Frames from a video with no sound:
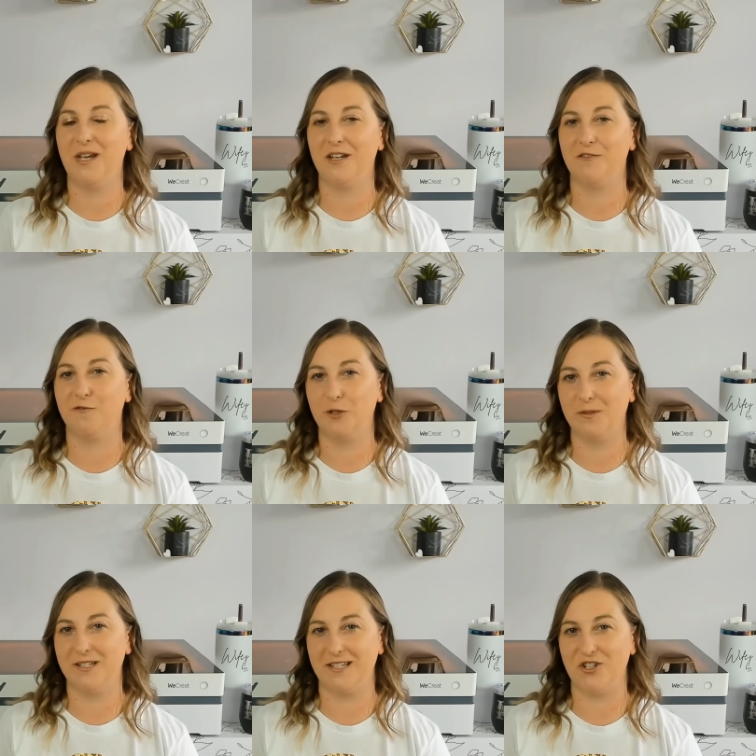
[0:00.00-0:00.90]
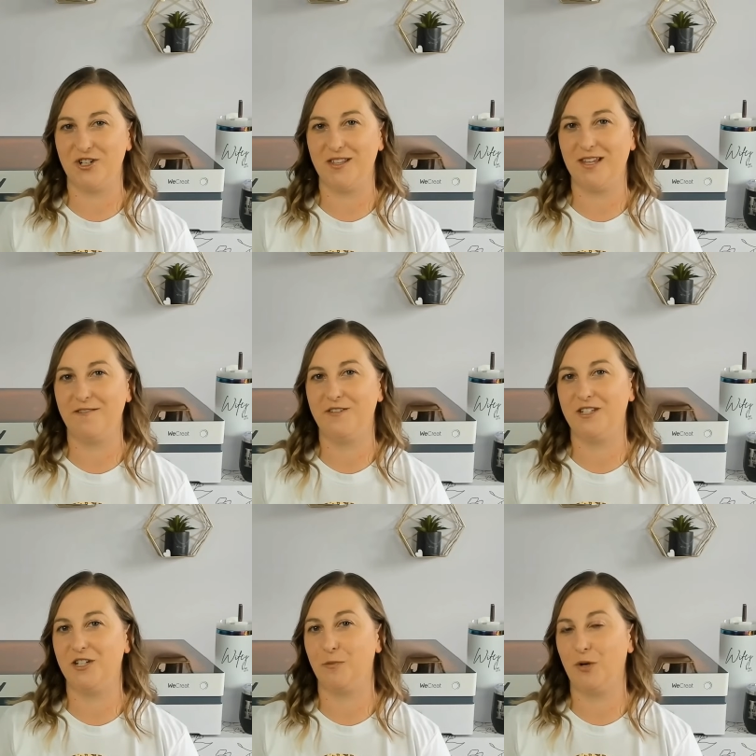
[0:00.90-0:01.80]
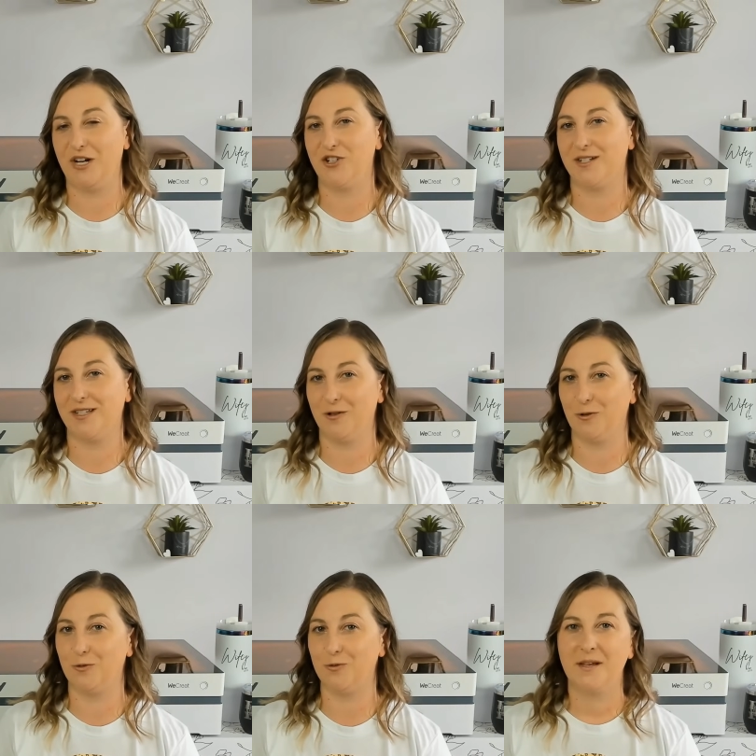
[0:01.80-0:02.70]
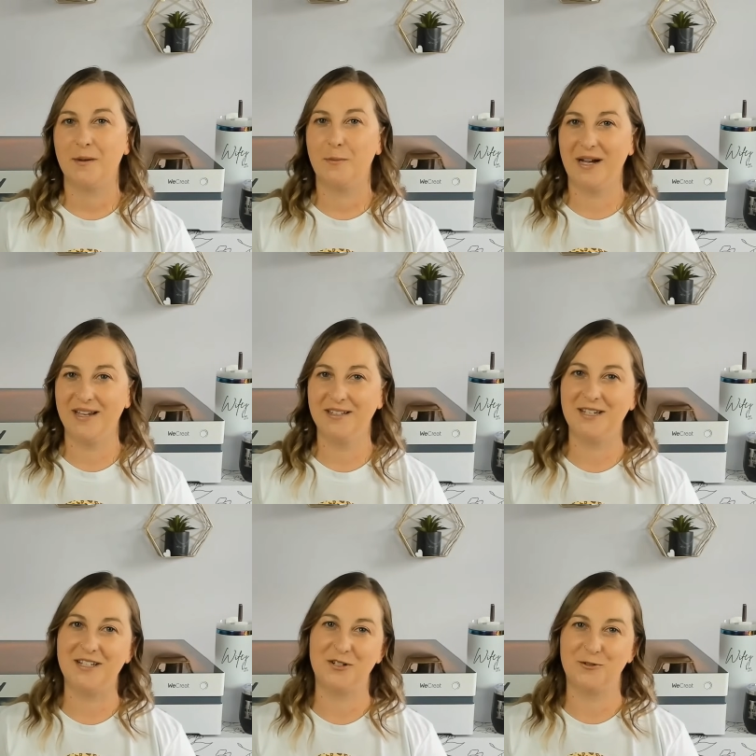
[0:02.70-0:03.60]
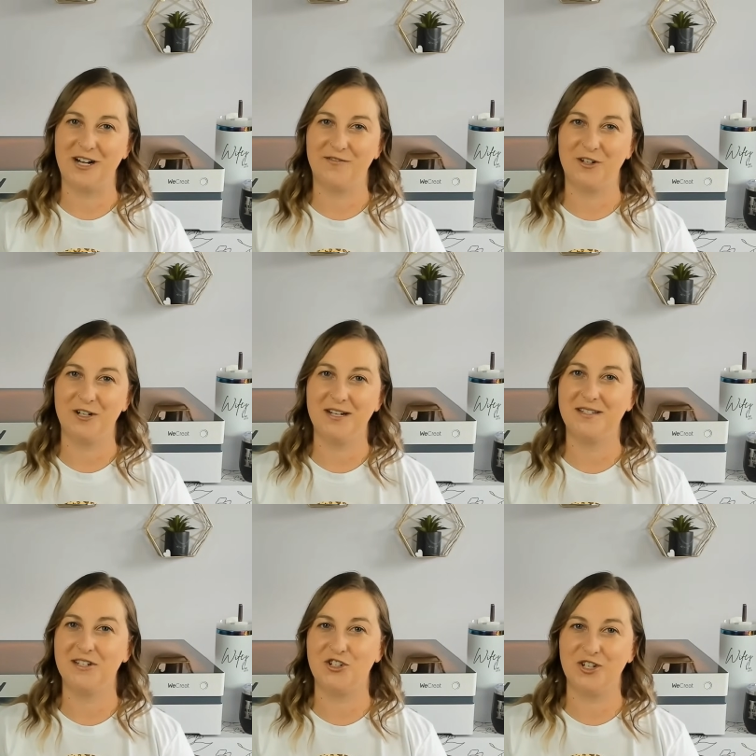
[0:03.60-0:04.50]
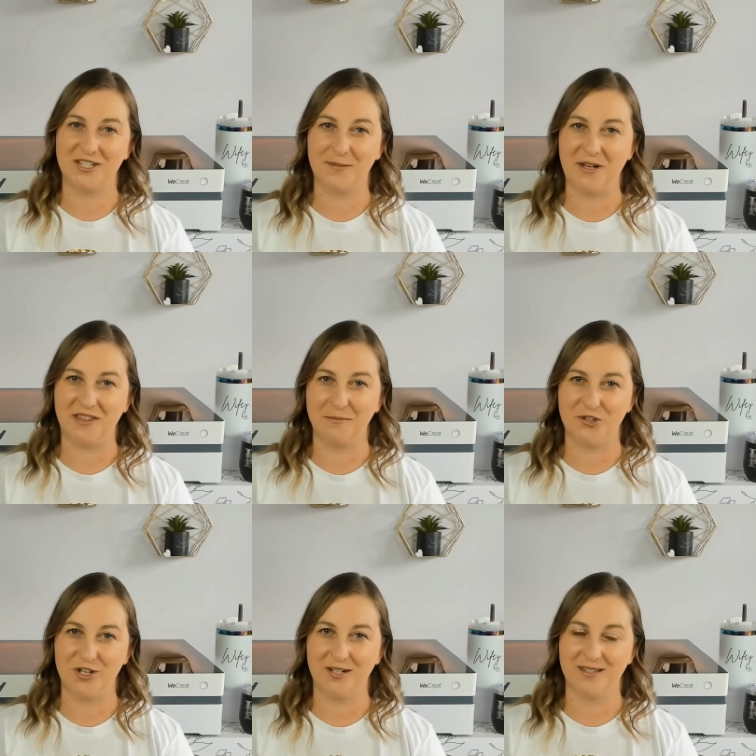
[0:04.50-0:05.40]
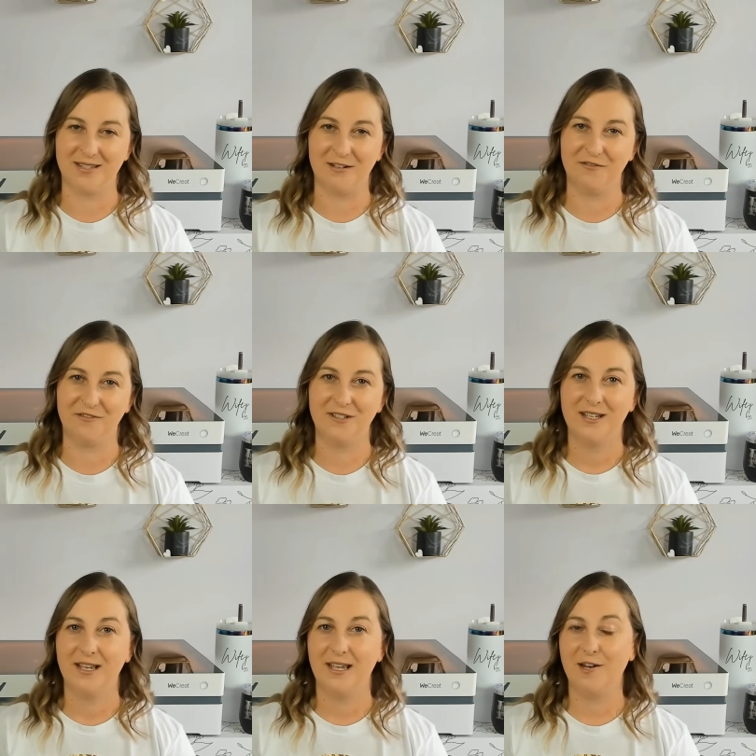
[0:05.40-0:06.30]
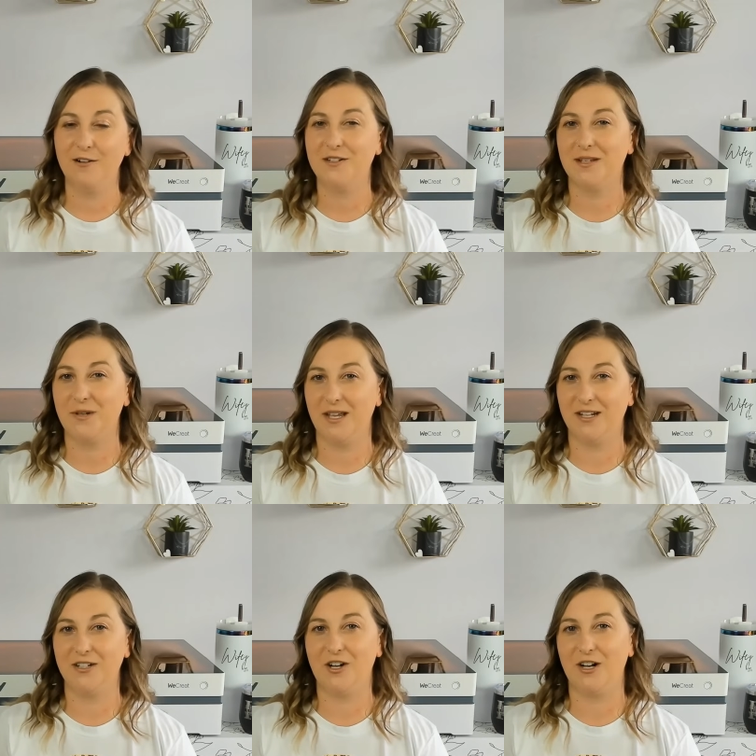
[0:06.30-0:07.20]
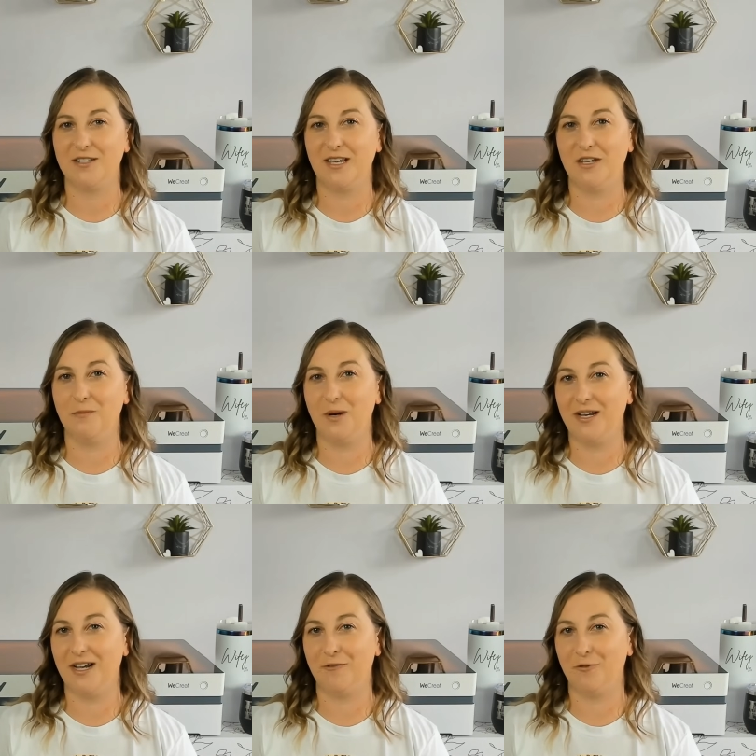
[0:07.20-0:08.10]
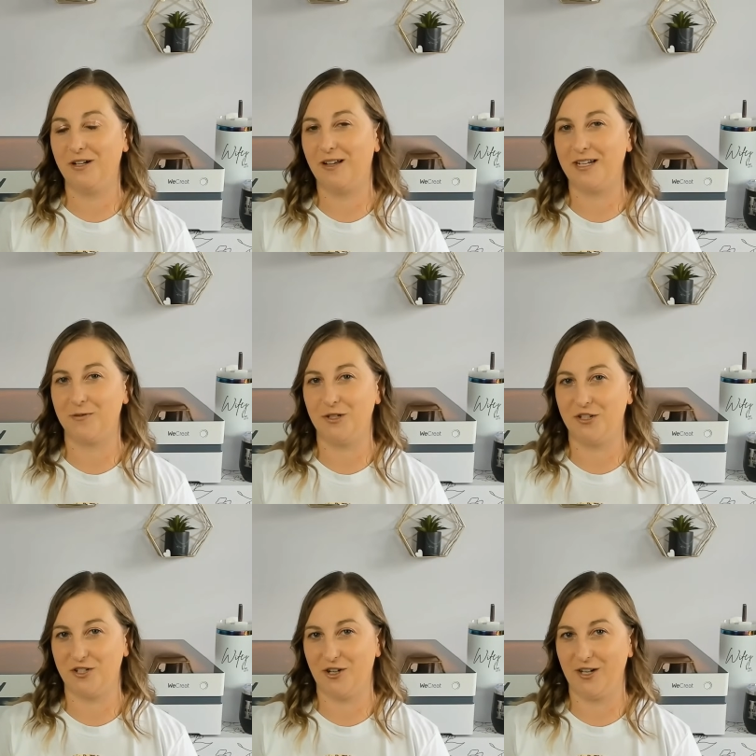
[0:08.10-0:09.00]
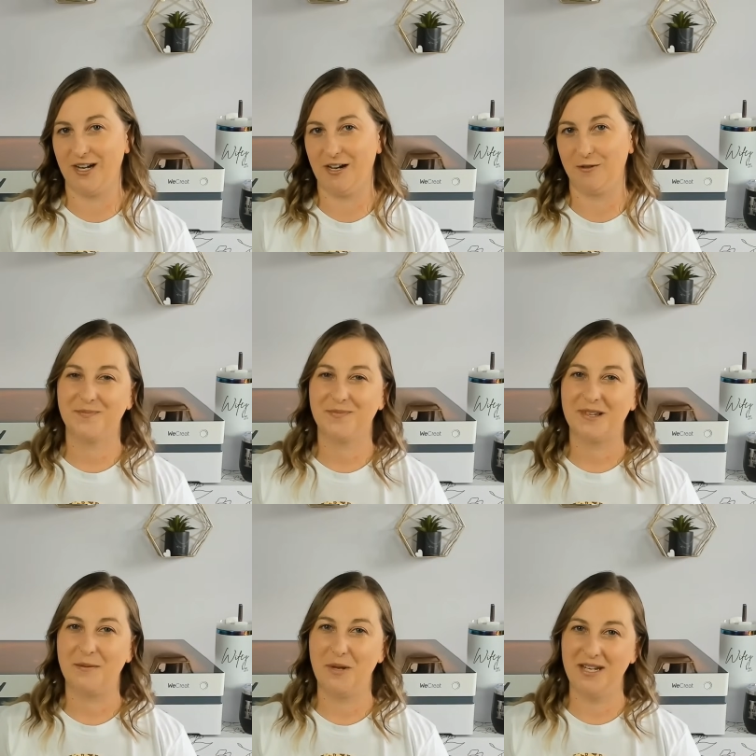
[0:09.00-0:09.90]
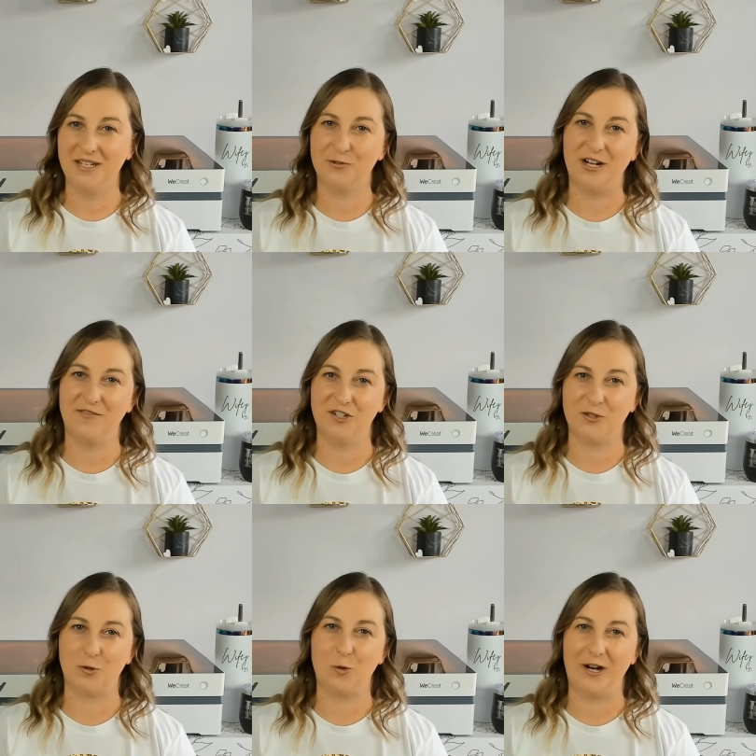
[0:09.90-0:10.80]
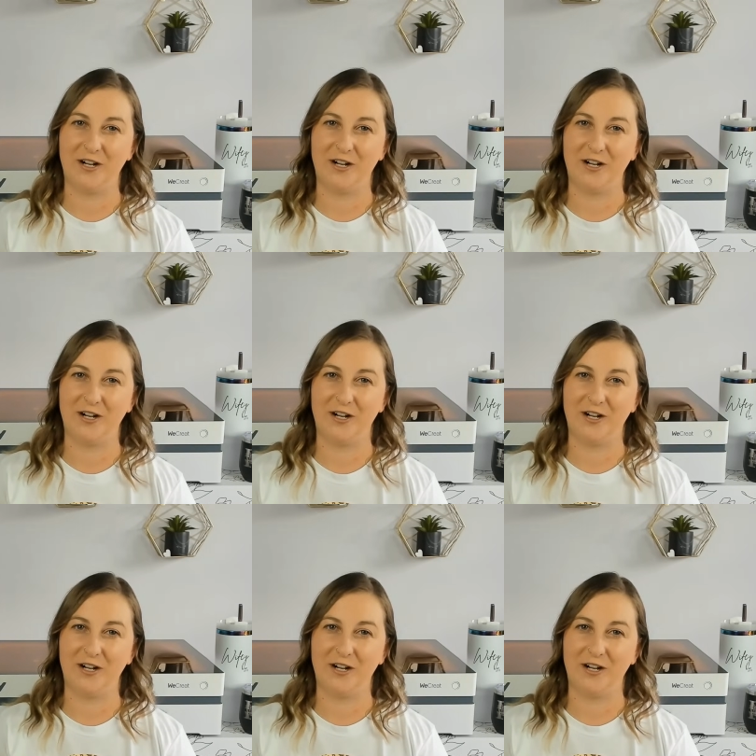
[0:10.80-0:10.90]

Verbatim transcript: informed decision that fits your projects and goals. Buying a laser engraver isn't just about the machine itself. Here are some hidden costs that you might not realize when you're starting out. Many engravers require